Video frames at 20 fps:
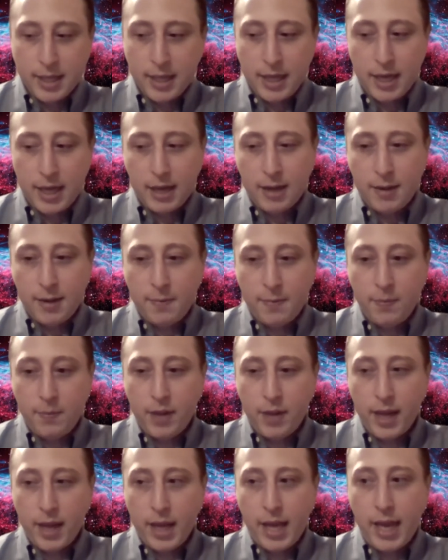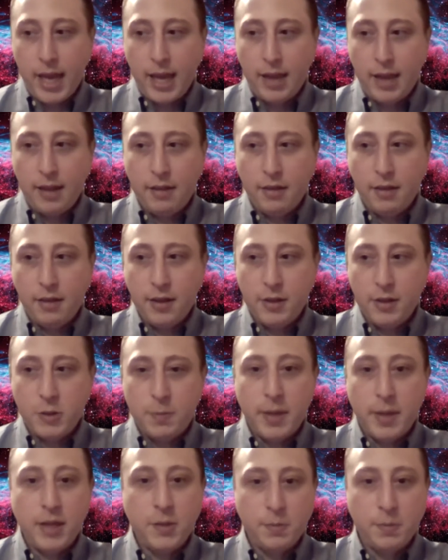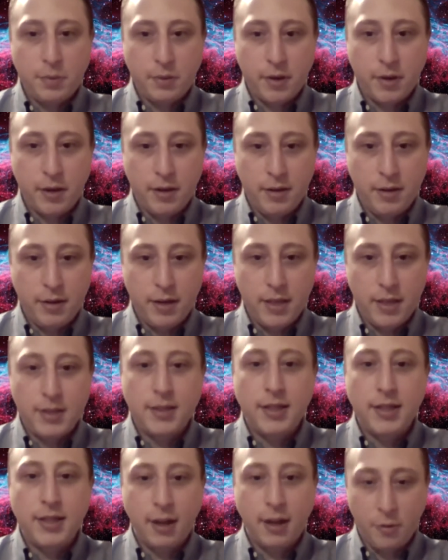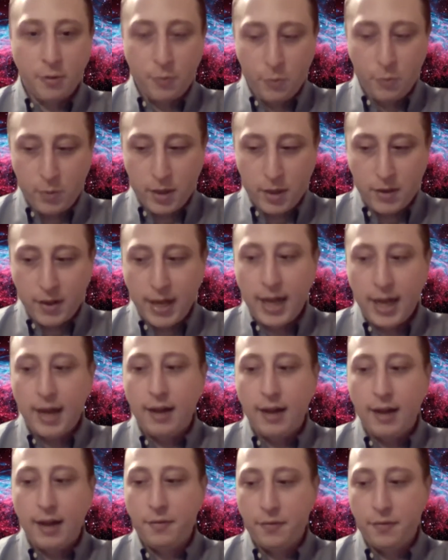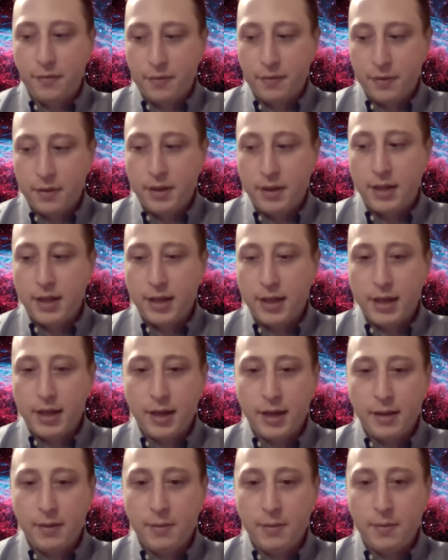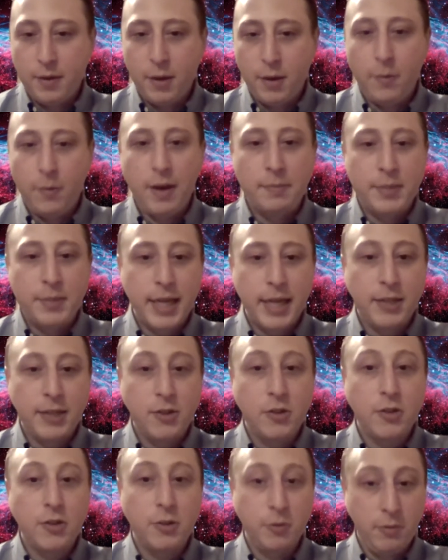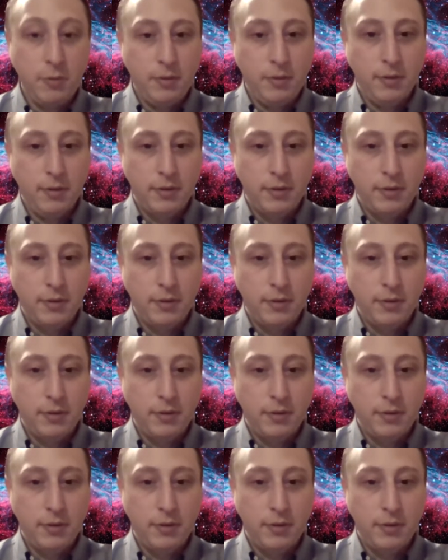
Um, and the spaceport itself will have uh, a website soon.